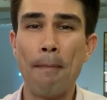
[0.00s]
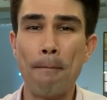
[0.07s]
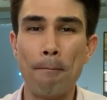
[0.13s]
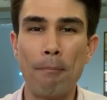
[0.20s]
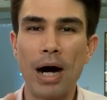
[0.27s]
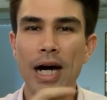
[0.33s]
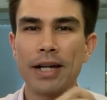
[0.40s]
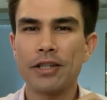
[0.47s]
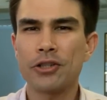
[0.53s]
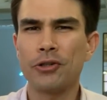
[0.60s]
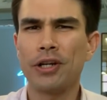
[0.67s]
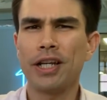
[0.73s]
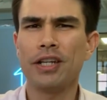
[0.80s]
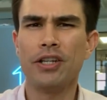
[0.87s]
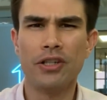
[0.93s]

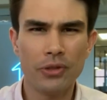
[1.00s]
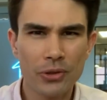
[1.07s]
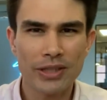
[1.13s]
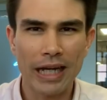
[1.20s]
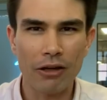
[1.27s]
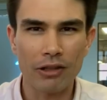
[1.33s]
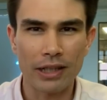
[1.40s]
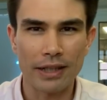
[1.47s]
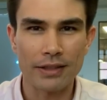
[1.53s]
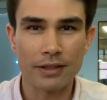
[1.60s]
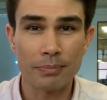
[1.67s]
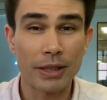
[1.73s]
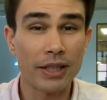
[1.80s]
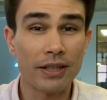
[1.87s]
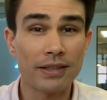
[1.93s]
monitoring news
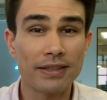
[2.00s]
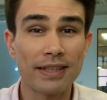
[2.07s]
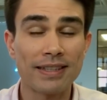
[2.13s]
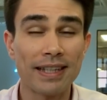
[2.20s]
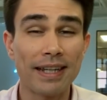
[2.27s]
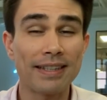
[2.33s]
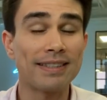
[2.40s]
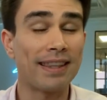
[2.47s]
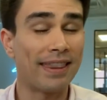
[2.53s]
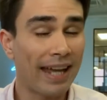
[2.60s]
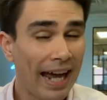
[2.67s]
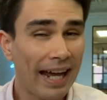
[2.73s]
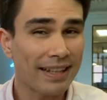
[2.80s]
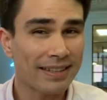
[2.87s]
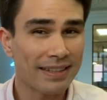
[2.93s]
outlets because it says
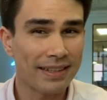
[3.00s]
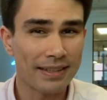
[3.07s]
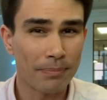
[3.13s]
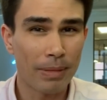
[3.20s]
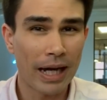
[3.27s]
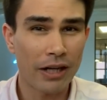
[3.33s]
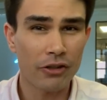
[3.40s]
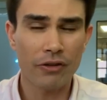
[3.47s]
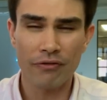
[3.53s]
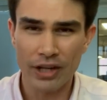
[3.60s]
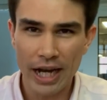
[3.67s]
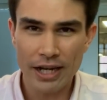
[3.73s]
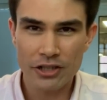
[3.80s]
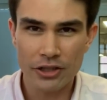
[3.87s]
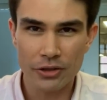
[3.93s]
that is a matter of
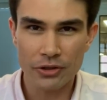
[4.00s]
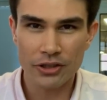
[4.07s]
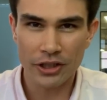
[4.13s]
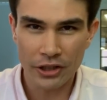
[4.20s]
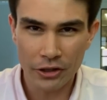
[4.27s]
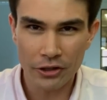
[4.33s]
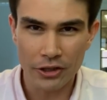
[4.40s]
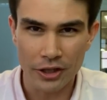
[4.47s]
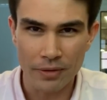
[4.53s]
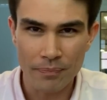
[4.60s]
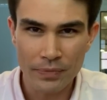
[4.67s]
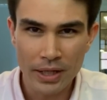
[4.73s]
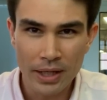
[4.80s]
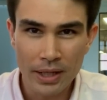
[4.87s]
national security.